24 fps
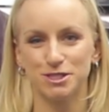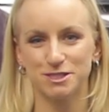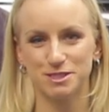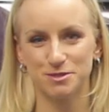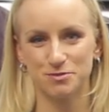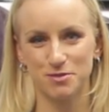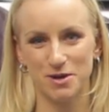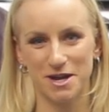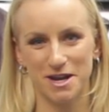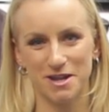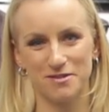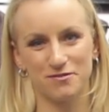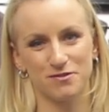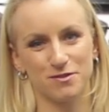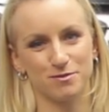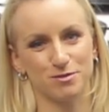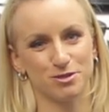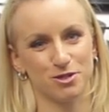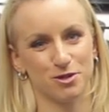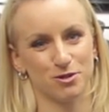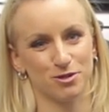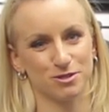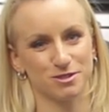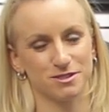Tressa Branin
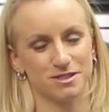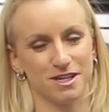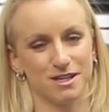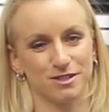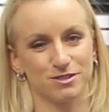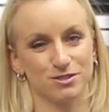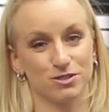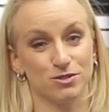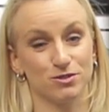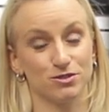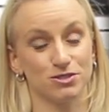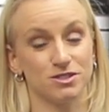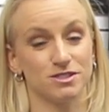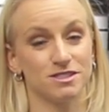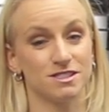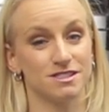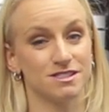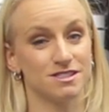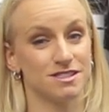from Total Style Solutions,